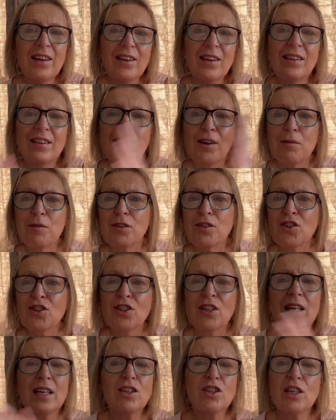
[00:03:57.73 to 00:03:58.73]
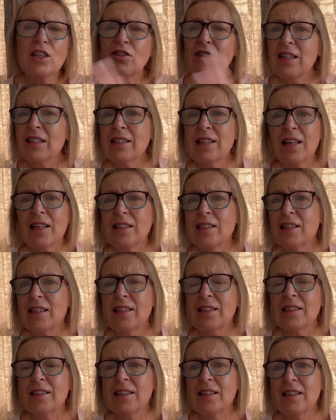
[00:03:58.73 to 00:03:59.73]
You know, she
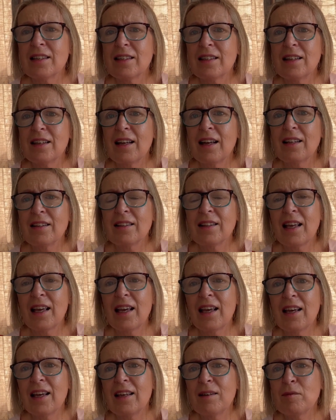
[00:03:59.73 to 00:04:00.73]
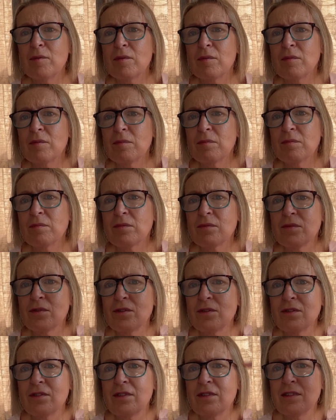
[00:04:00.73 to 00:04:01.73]
translated the
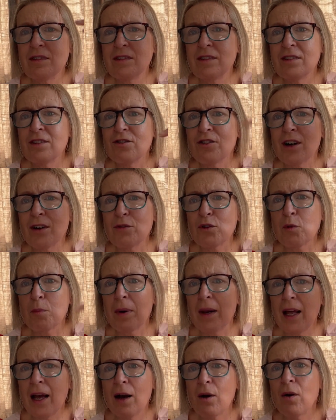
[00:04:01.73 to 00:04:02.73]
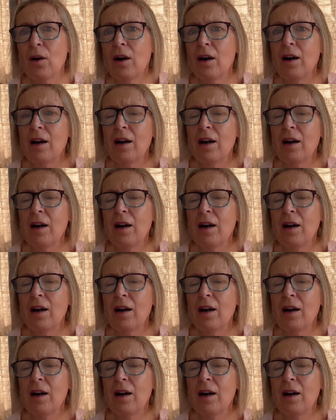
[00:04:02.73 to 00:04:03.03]
Drive Your Plough,